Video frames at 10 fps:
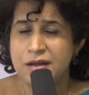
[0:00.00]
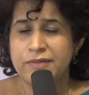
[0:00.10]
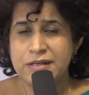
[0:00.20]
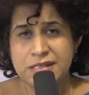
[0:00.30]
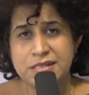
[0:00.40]

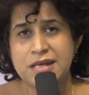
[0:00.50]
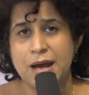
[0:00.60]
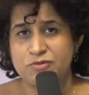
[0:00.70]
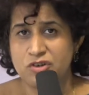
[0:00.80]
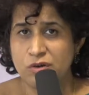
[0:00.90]
This is
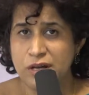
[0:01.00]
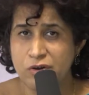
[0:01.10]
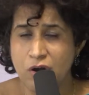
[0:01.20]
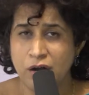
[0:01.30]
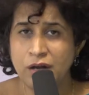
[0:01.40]
absolutely
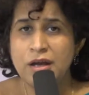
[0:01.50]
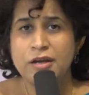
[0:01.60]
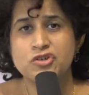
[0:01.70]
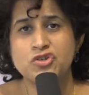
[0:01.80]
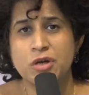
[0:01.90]
wrong.
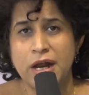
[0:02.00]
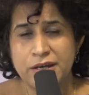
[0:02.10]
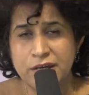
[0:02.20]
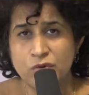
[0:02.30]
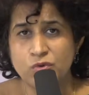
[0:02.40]
You should
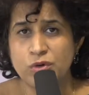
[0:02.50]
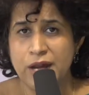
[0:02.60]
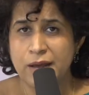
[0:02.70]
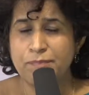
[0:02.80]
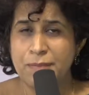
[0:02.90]
continue to
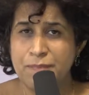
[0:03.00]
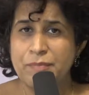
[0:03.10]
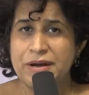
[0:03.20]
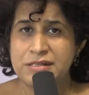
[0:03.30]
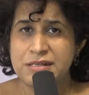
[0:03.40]
take BP
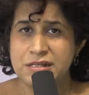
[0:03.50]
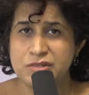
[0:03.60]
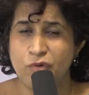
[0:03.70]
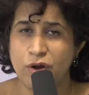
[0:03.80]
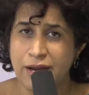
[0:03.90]
medicines
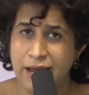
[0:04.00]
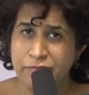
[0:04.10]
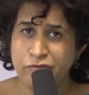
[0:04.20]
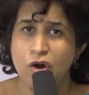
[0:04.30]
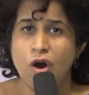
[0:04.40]
for life